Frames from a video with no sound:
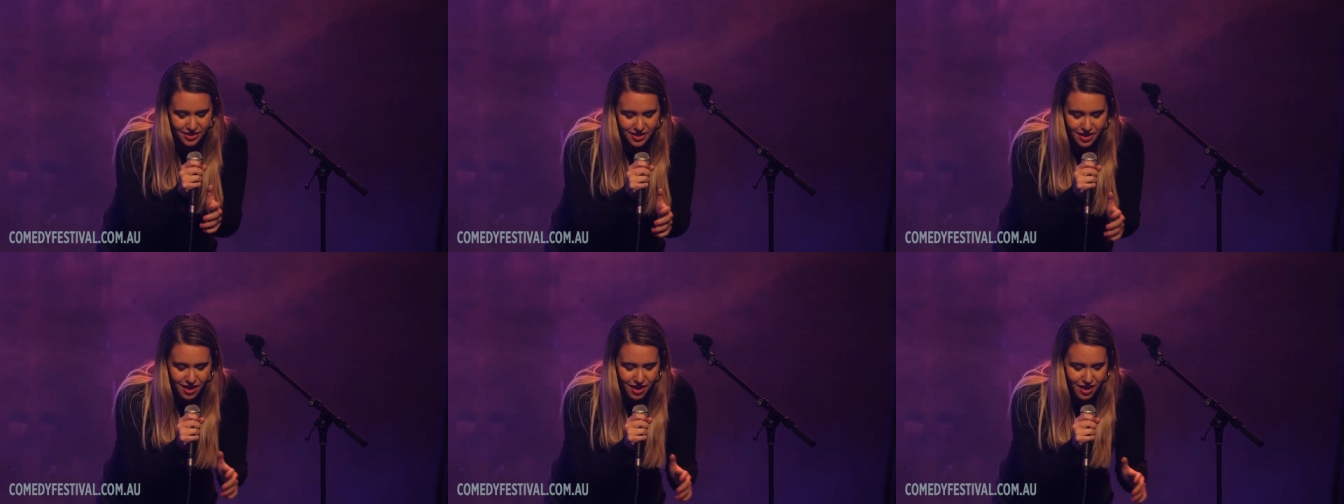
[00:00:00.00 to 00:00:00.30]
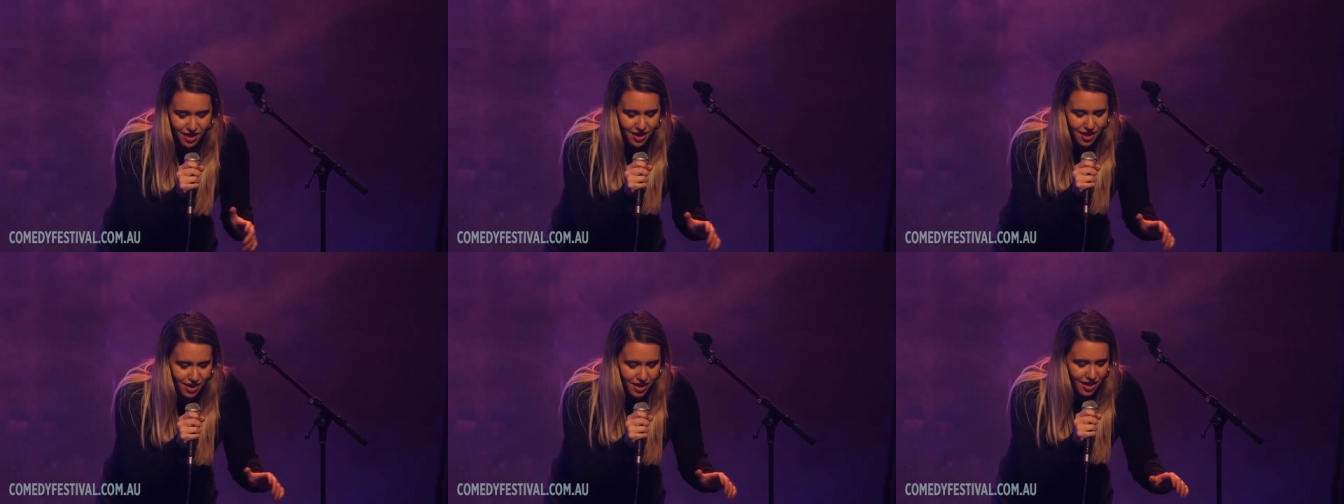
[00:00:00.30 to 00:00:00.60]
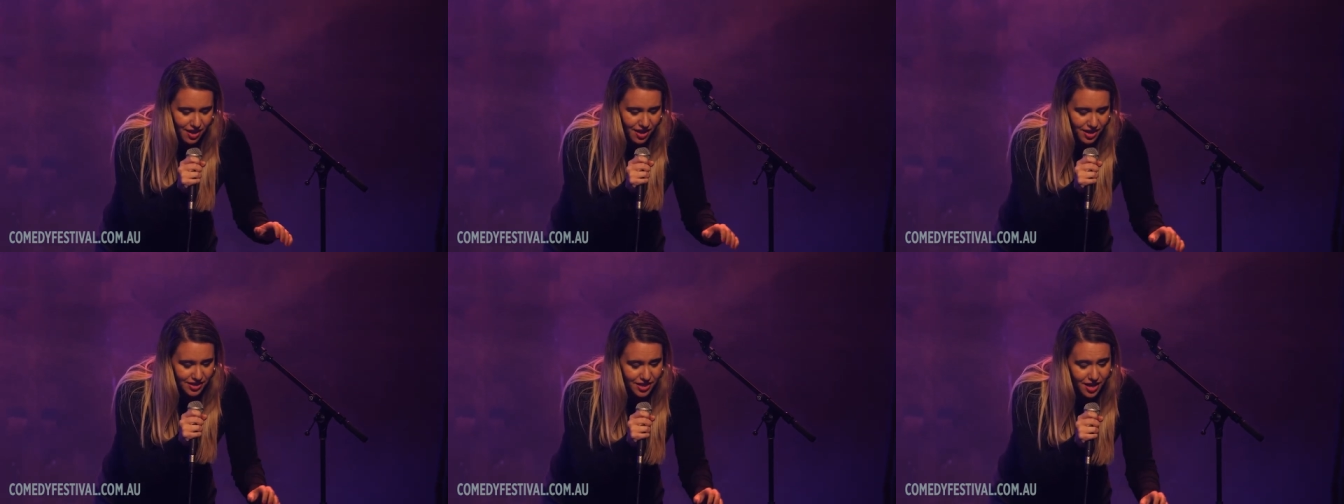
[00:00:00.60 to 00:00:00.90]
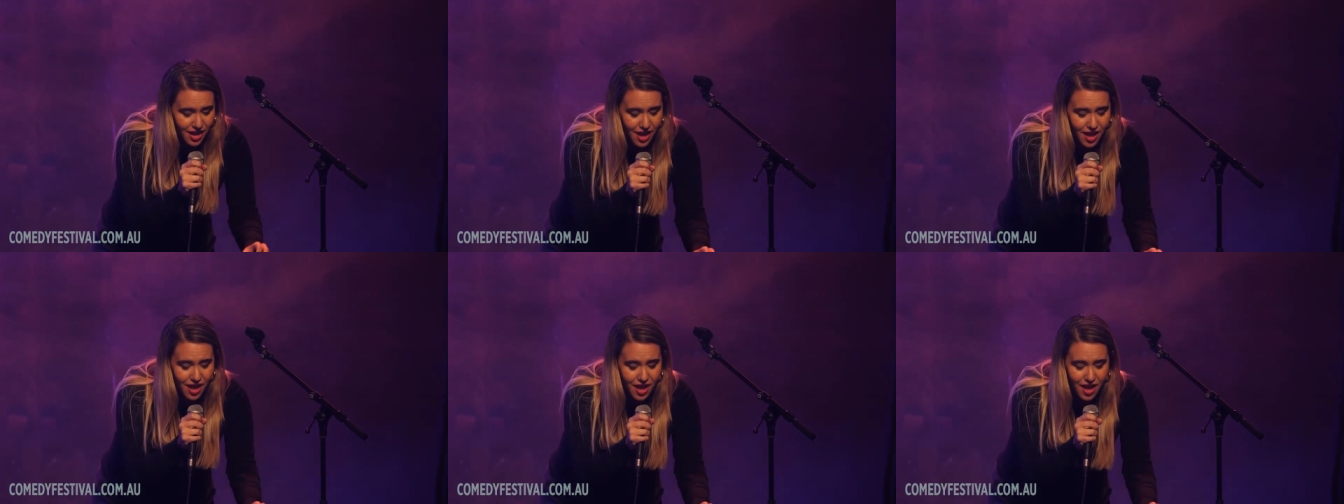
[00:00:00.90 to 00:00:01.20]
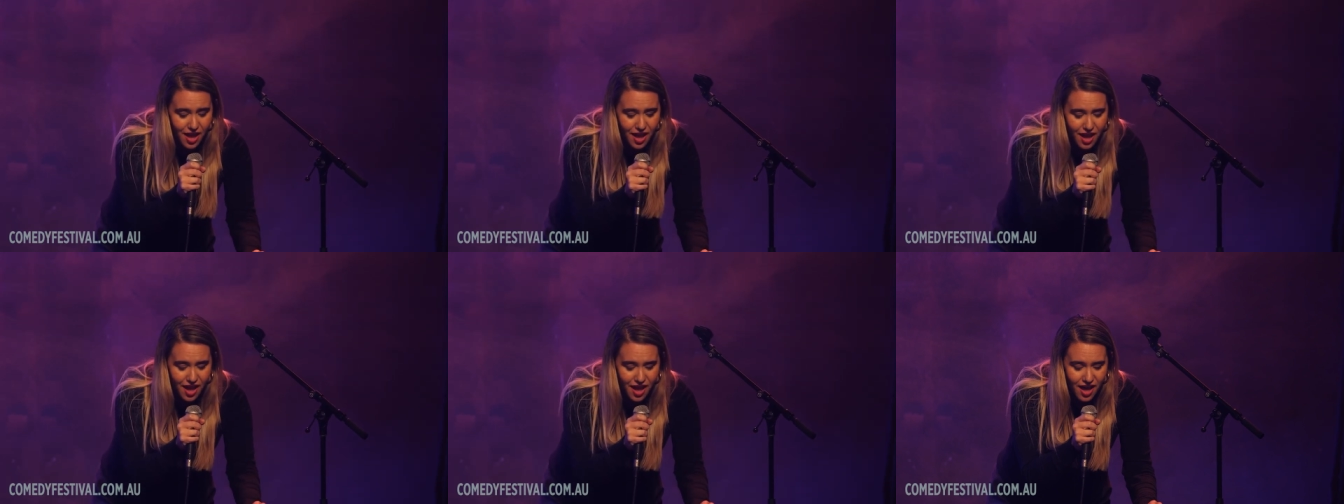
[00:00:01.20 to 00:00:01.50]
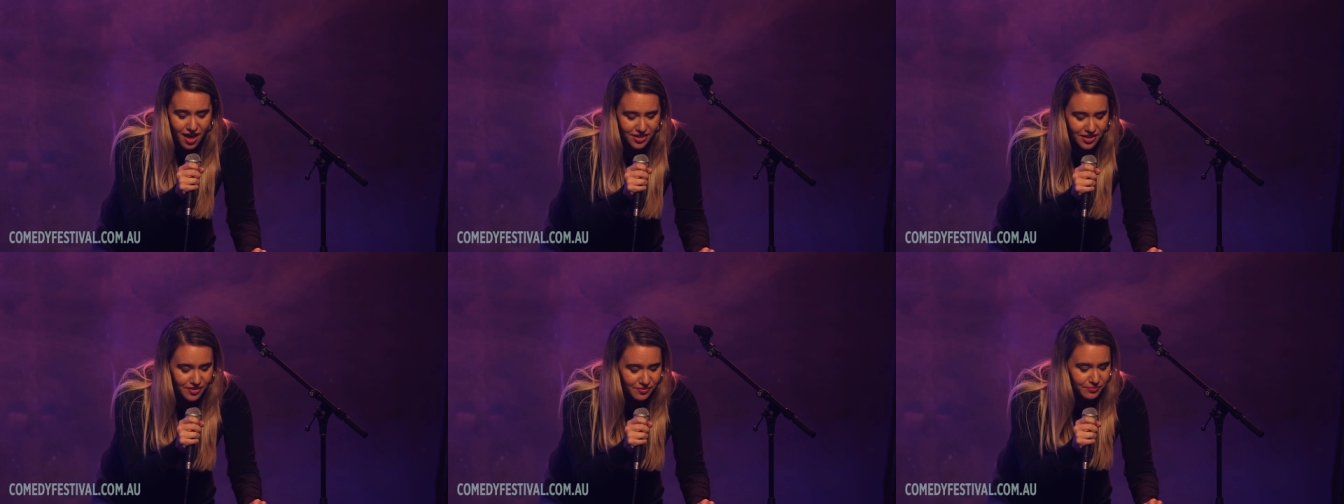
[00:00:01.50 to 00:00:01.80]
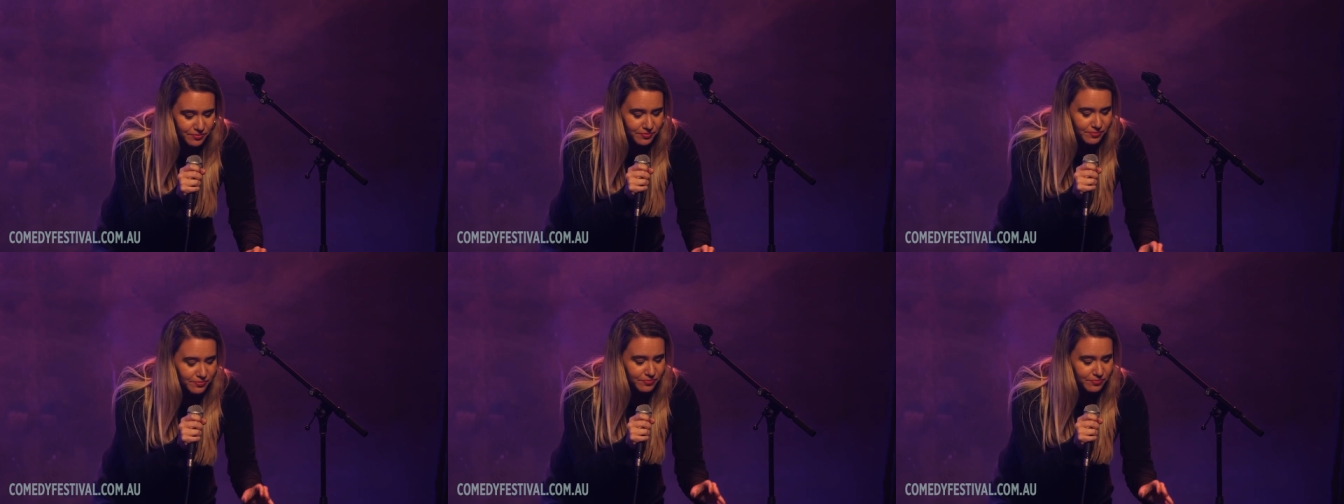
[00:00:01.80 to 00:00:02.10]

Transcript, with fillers: da, da, da.